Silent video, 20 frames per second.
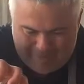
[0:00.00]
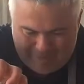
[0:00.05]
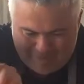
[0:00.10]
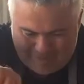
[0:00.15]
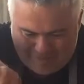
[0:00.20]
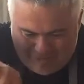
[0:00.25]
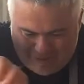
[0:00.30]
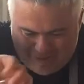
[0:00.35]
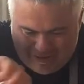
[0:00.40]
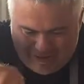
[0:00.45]

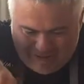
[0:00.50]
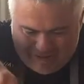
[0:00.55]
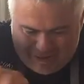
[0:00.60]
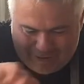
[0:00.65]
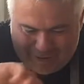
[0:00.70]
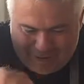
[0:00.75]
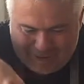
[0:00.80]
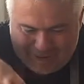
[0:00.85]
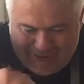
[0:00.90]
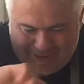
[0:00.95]
Plenty of
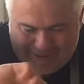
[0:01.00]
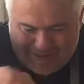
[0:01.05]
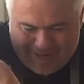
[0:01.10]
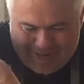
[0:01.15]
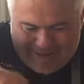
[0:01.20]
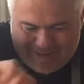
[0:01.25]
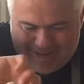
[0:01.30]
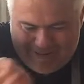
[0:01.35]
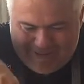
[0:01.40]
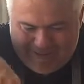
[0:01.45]
salt like that.
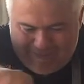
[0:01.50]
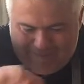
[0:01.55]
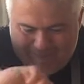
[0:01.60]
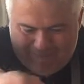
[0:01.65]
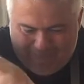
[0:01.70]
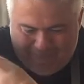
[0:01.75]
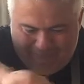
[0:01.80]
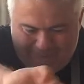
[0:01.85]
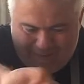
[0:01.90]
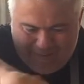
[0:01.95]

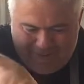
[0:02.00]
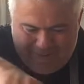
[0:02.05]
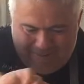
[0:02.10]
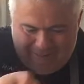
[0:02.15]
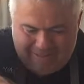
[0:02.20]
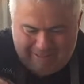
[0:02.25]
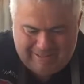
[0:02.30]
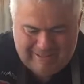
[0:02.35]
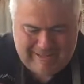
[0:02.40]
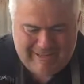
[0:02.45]

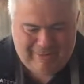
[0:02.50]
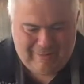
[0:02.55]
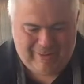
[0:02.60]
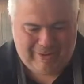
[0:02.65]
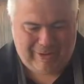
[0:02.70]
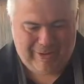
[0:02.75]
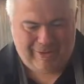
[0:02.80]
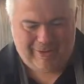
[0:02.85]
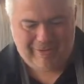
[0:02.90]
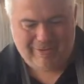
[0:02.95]
There we
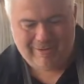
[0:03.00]
go.